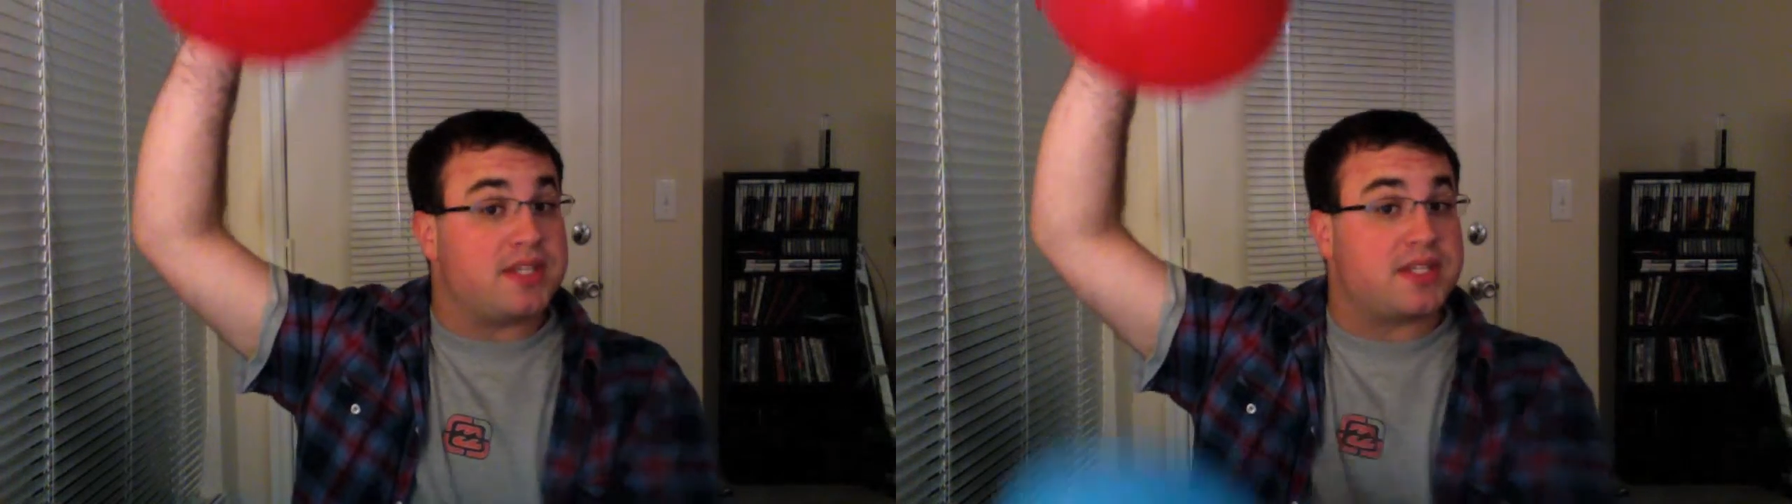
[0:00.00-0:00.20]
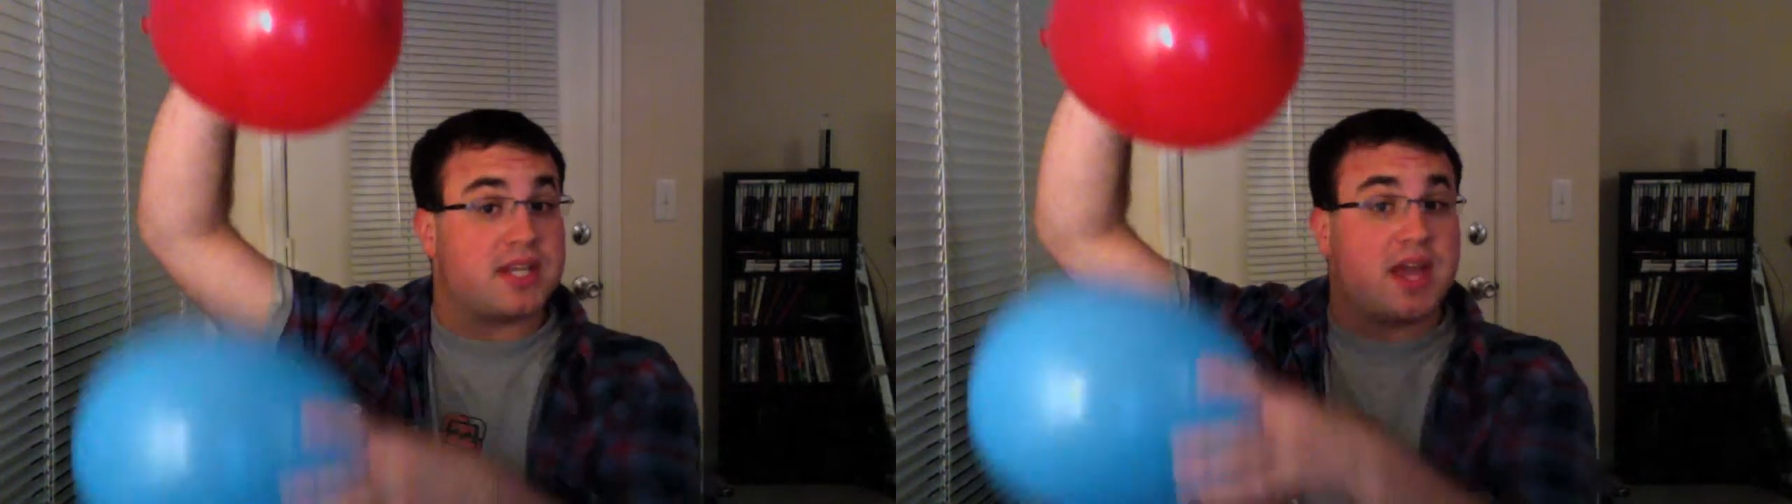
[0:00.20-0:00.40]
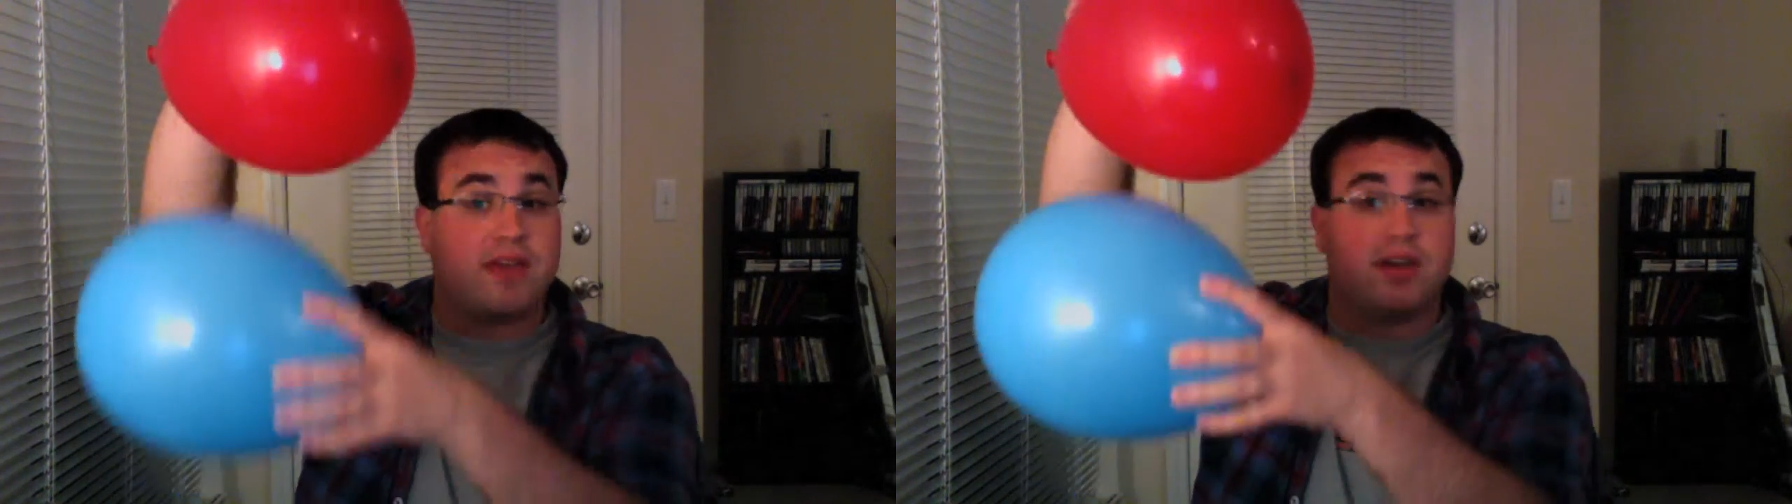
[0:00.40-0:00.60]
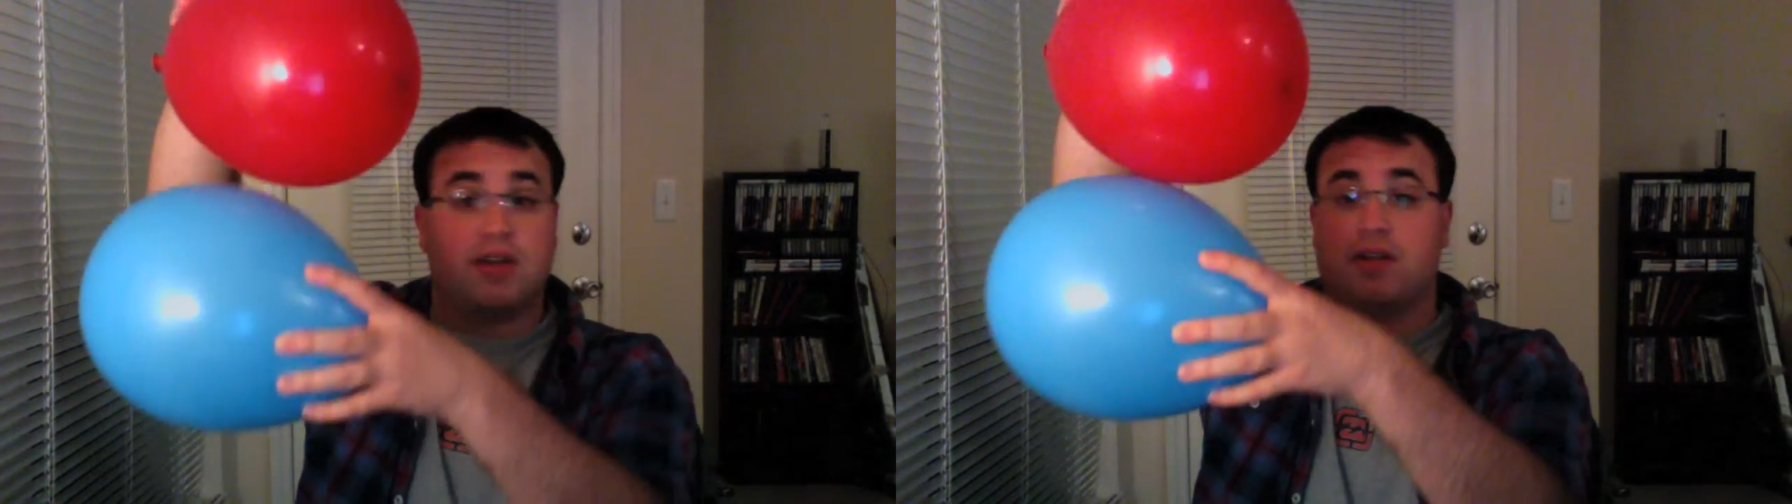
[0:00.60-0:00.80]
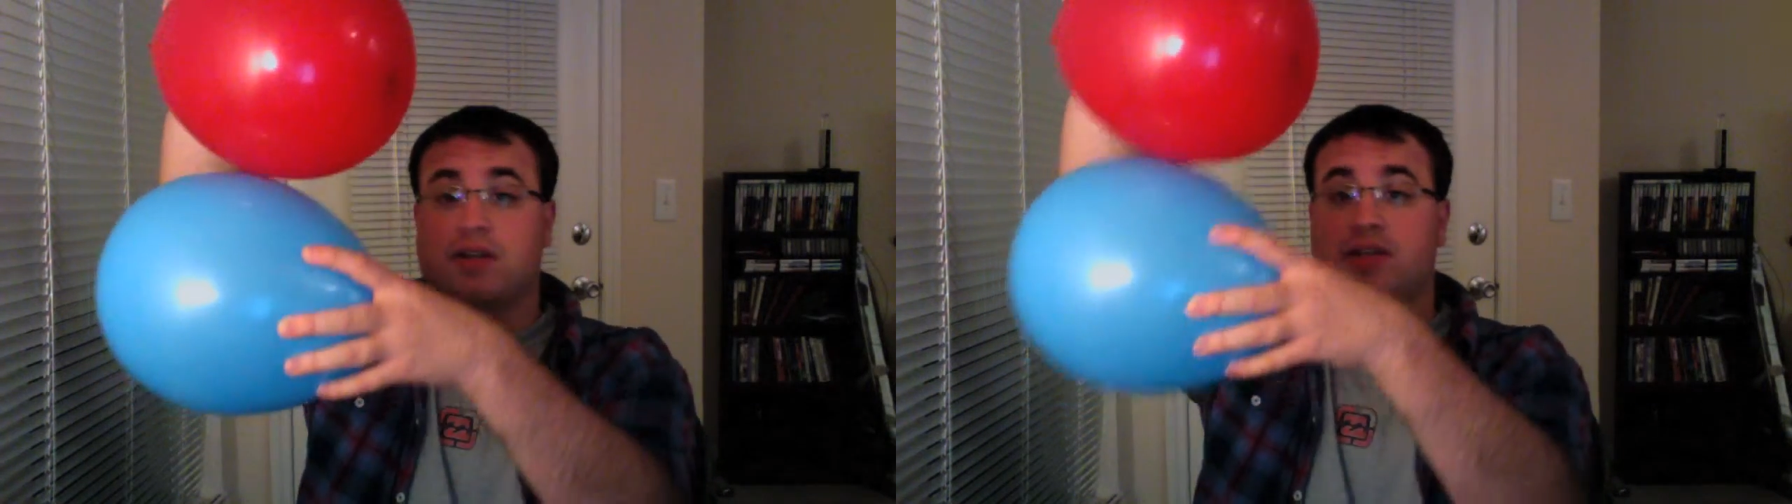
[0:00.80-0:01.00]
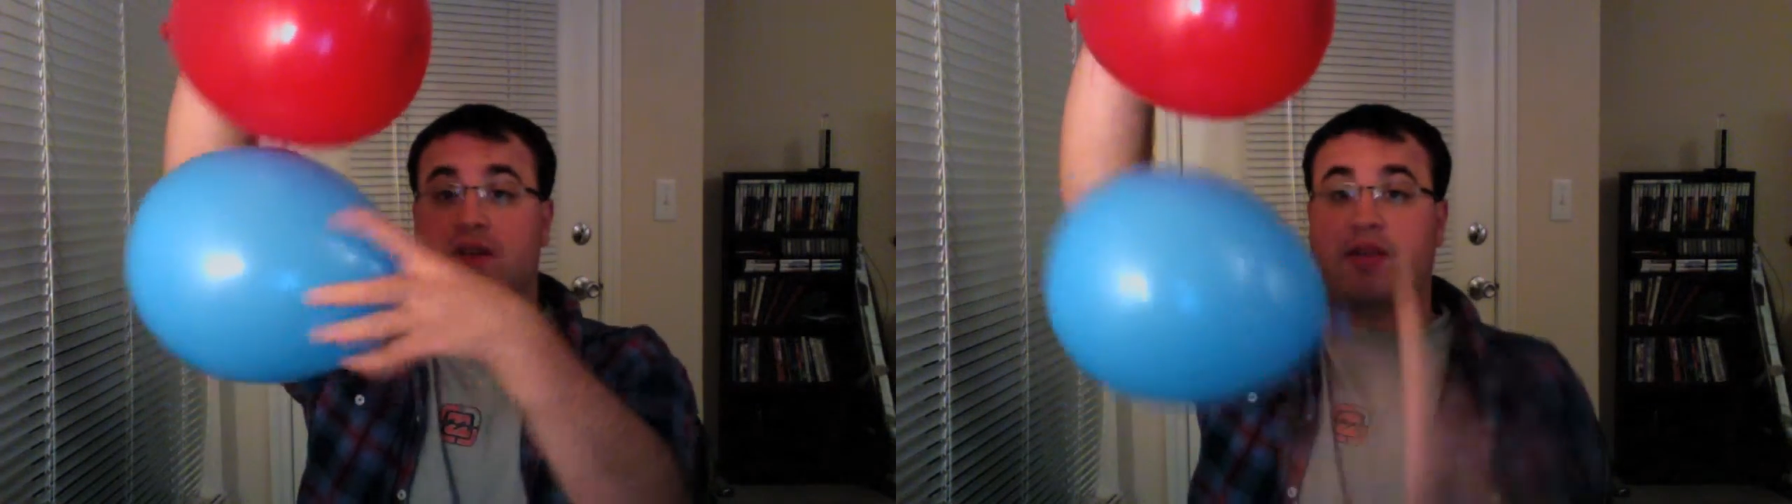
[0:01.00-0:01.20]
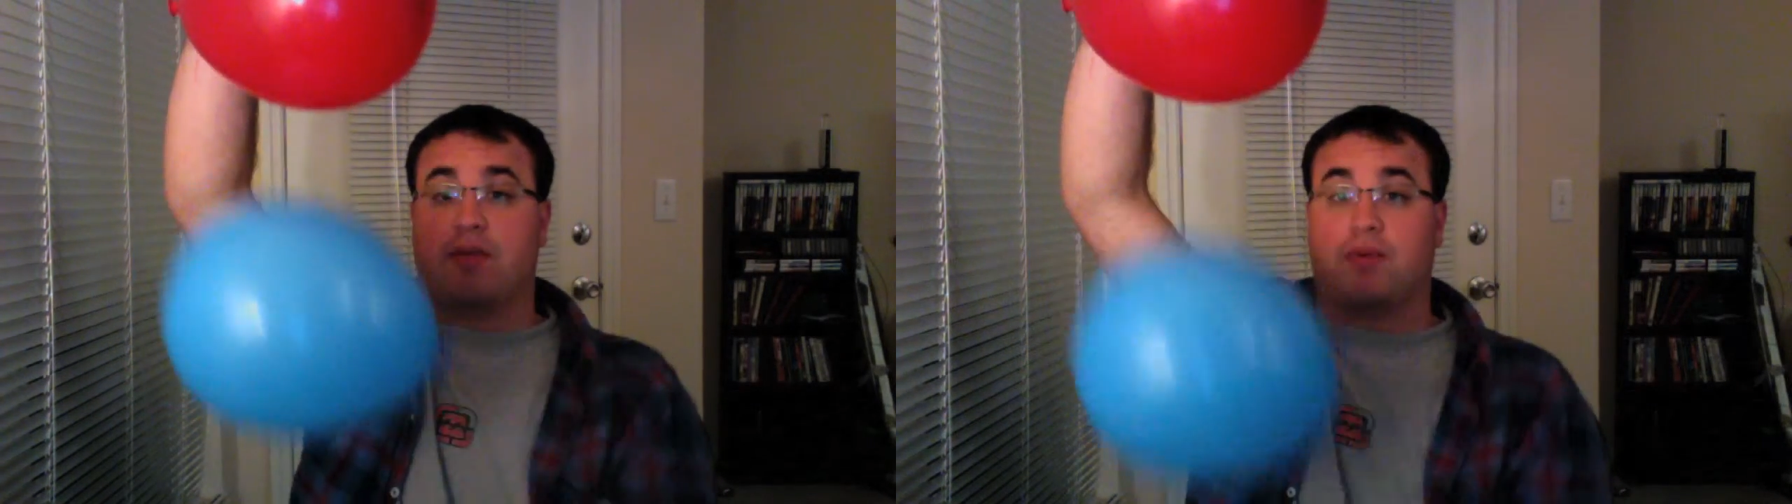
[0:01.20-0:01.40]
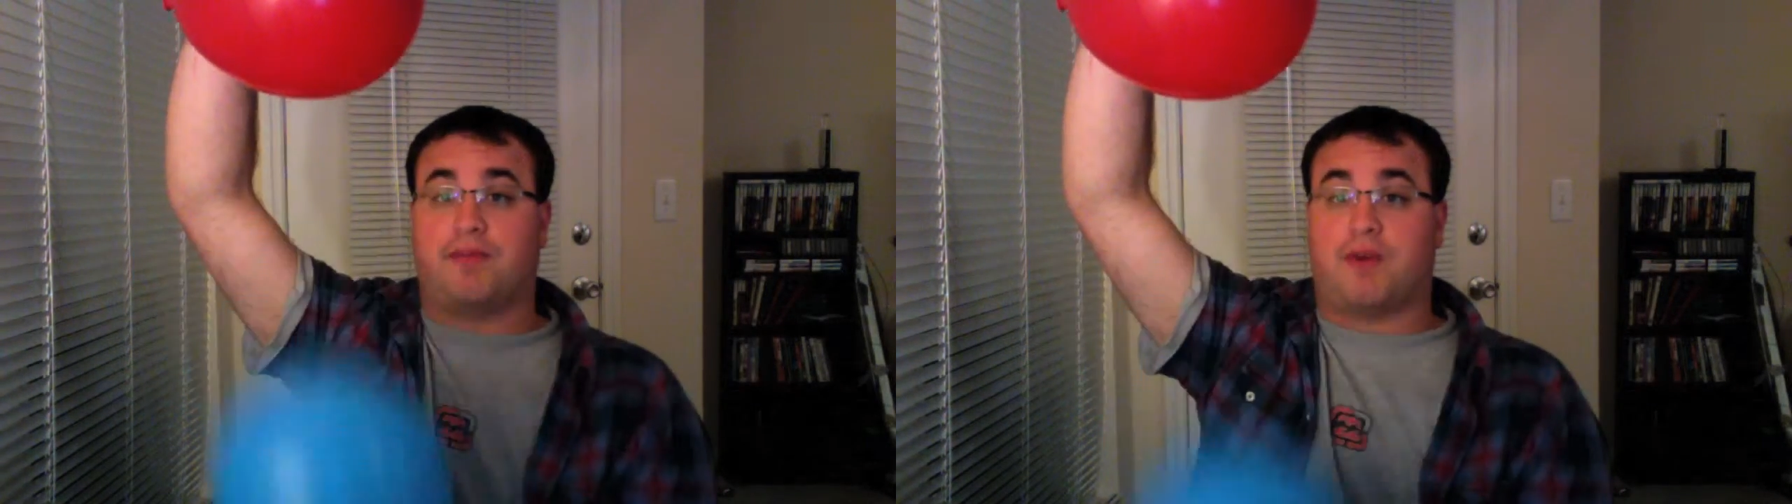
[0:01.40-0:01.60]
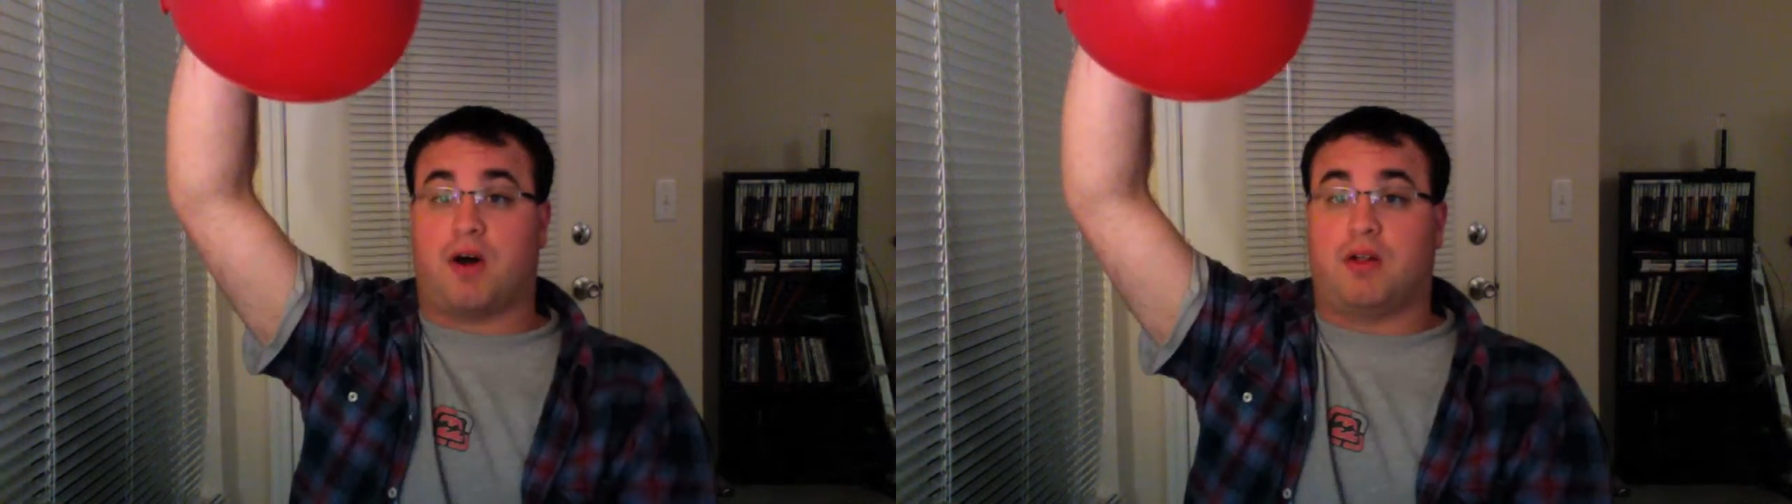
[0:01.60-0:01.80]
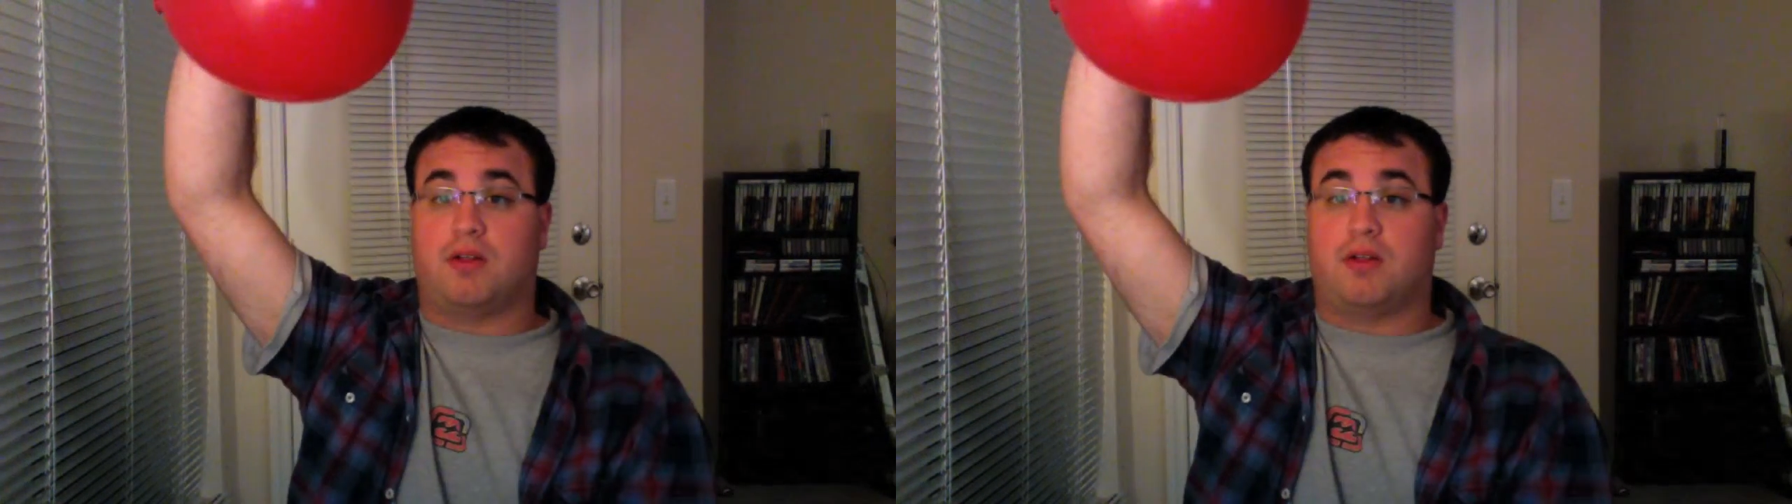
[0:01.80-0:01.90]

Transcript: together is that they will fall.